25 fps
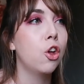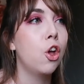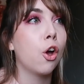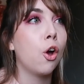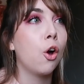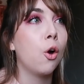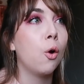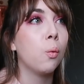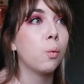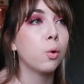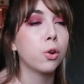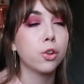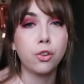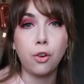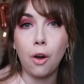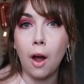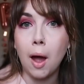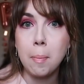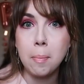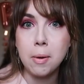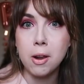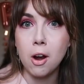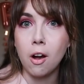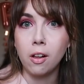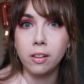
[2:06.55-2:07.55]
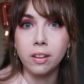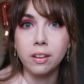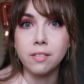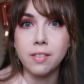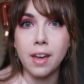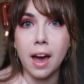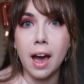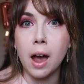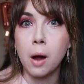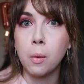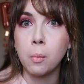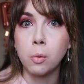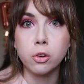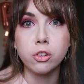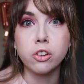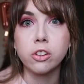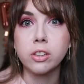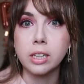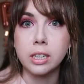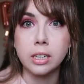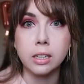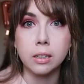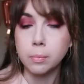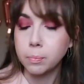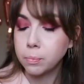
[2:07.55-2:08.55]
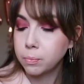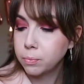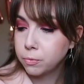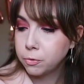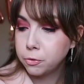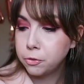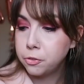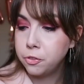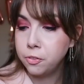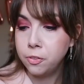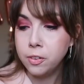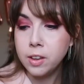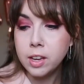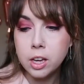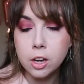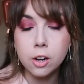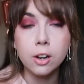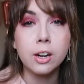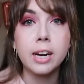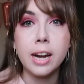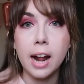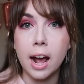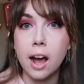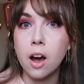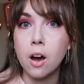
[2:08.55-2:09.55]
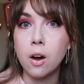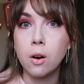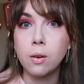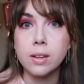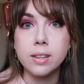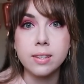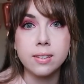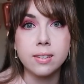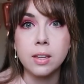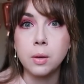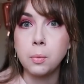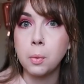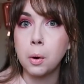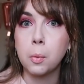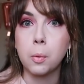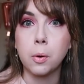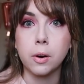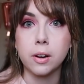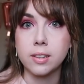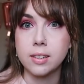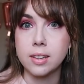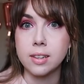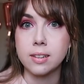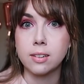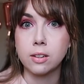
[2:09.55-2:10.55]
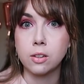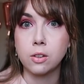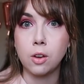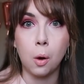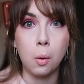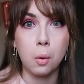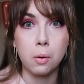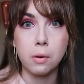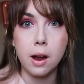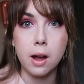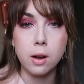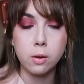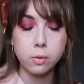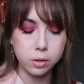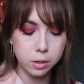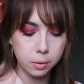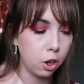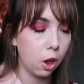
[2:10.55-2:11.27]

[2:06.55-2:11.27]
So we're scrapping all of that and we're just gonna figure it out and see what works this go around.